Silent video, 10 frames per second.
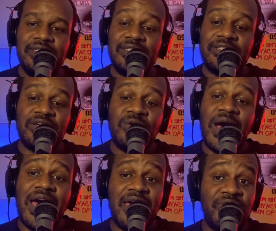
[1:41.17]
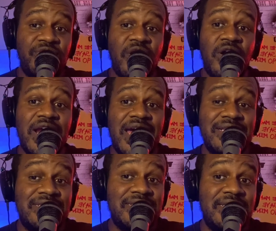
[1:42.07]
So I thought
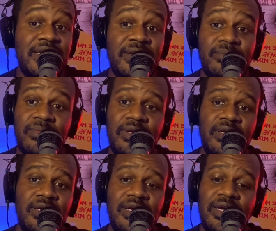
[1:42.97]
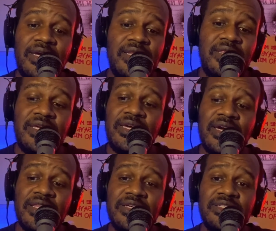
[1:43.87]
I'd DM. The
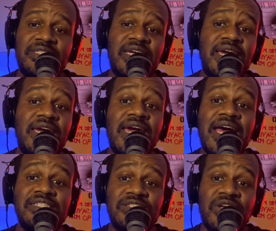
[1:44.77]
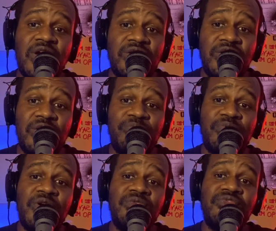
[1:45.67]
other day I saw your
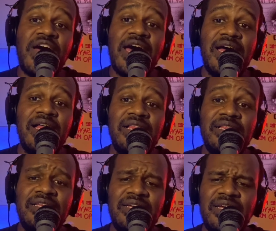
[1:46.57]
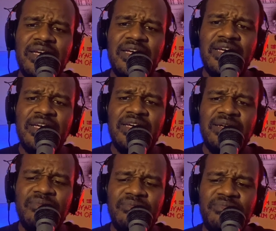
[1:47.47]
profile,
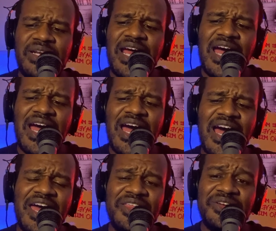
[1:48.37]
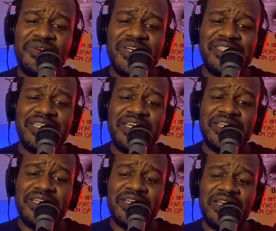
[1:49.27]
but either it's
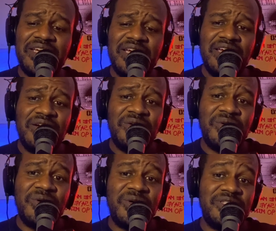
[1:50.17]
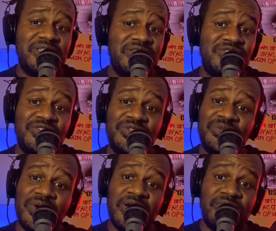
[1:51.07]
hidden or did
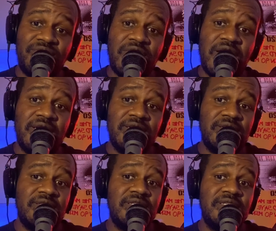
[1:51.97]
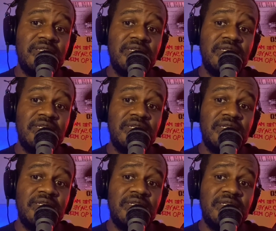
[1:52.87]
you unfriend?